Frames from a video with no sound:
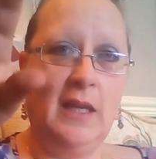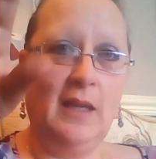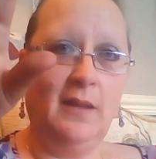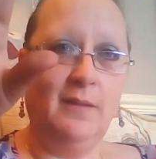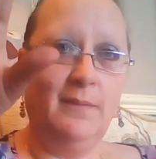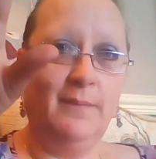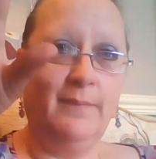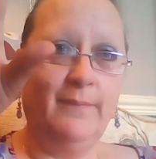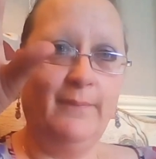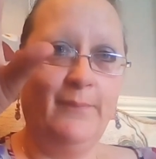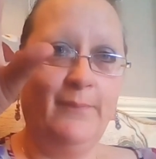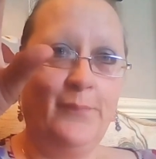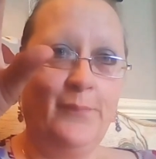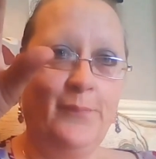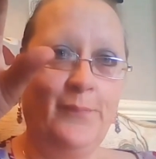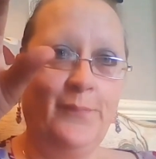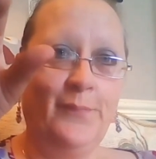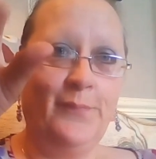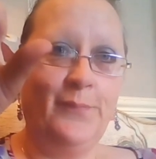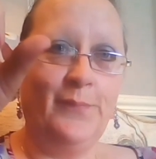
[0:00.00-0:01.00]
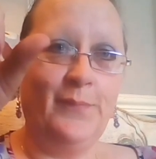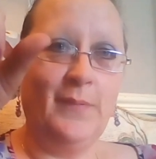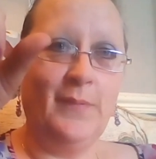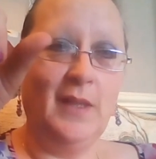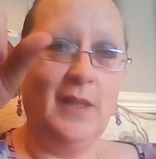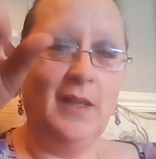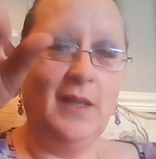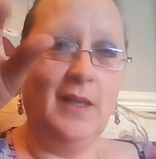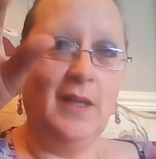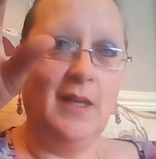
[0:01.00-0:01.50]
care,
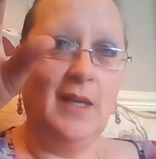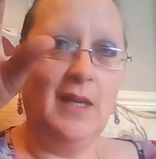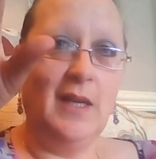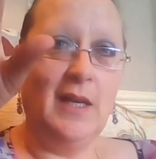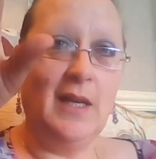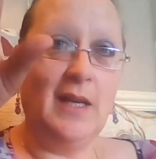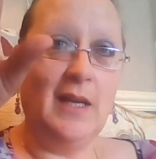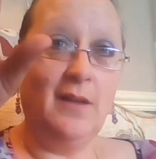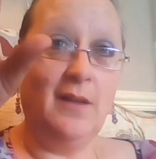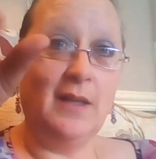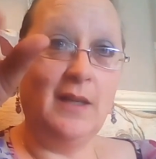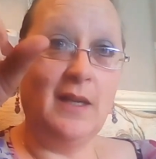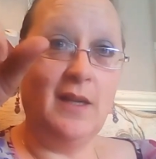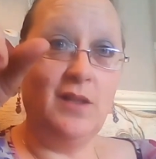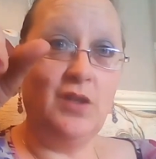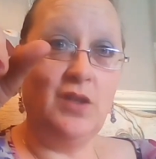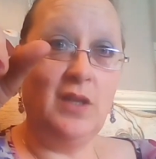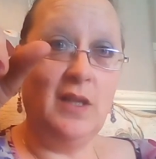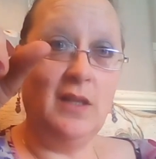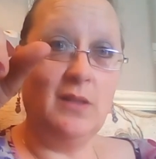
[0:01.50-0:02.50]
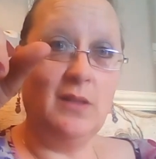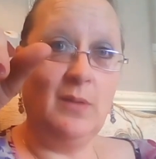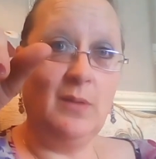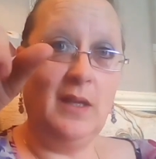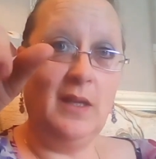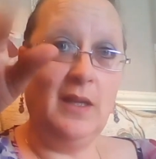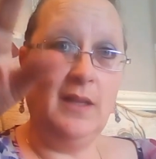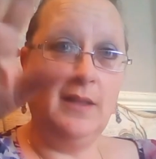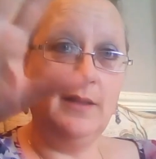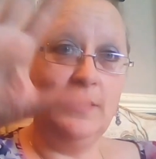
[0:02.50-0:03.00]
and I'll catch you
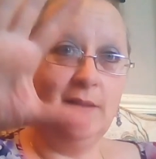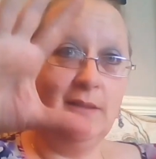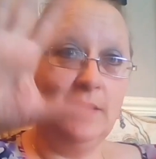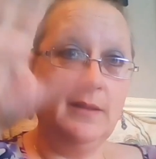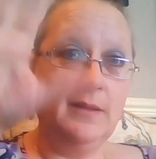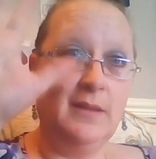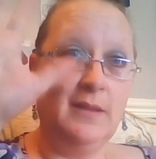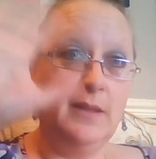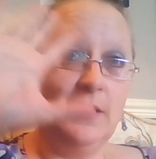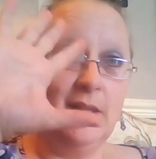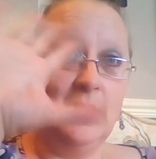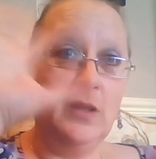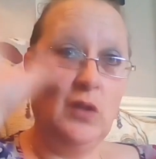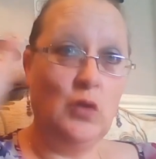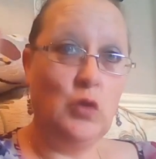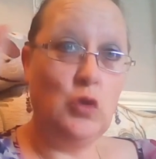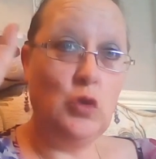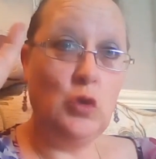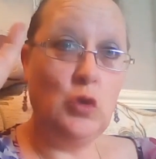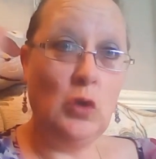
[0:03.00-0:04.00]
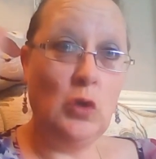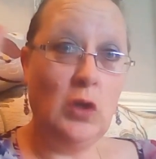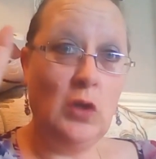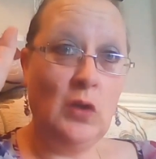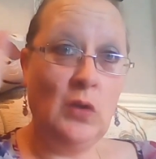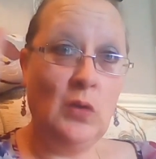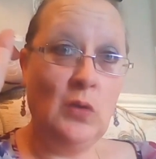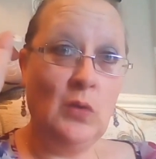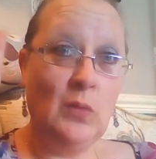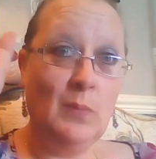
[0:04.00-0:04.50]
next week.
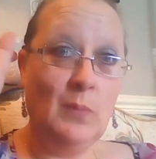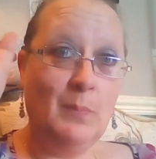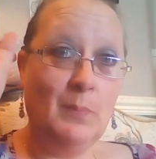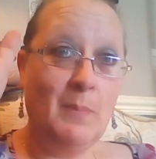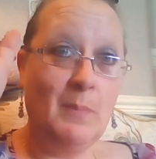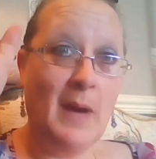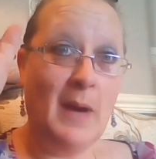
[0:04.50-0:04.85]
Toodaloo,